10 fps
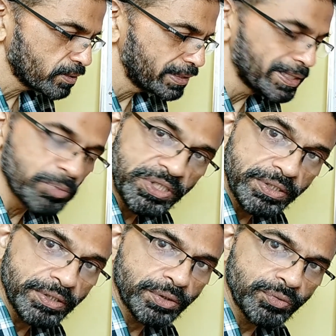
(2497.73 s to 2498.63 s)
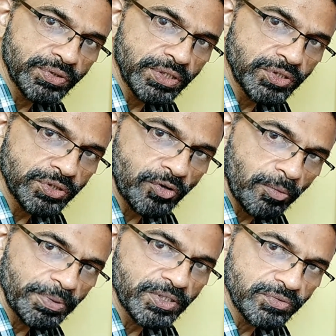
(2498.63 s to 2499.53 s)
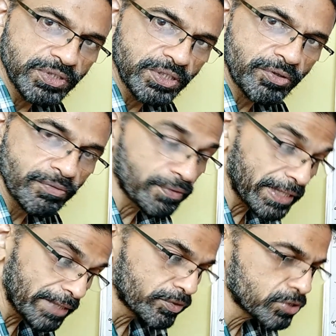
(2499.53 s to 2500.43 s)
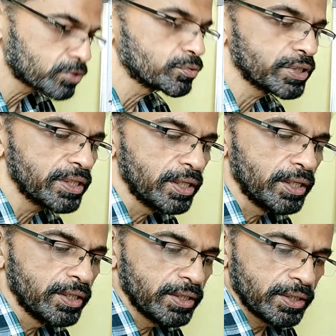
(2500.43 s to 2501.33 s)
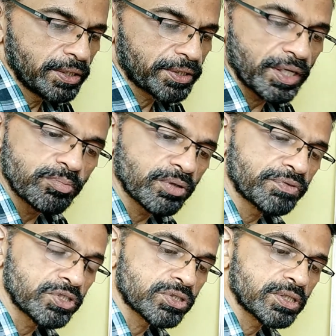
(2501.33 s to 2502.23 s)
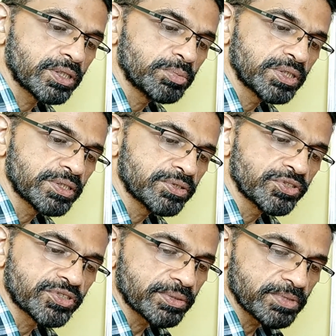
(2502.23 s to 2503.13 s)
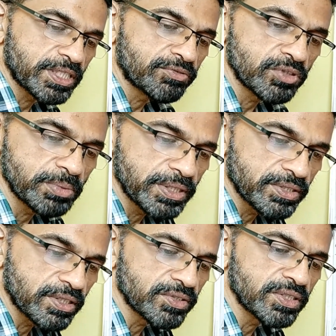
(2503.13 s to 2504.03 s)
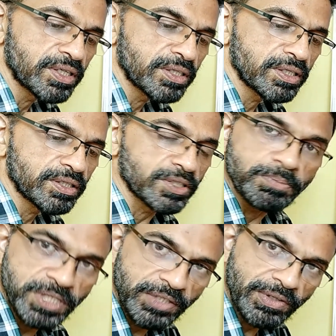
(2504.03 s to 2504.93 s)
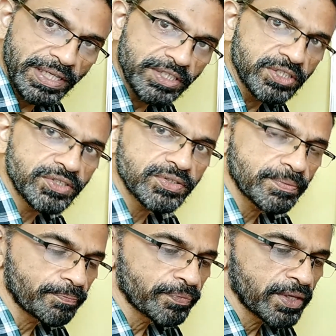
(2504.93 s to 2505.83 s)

limited to such topics which are of relevance to the type of digital communication systems that we'll be discussing in the subsequent lectures.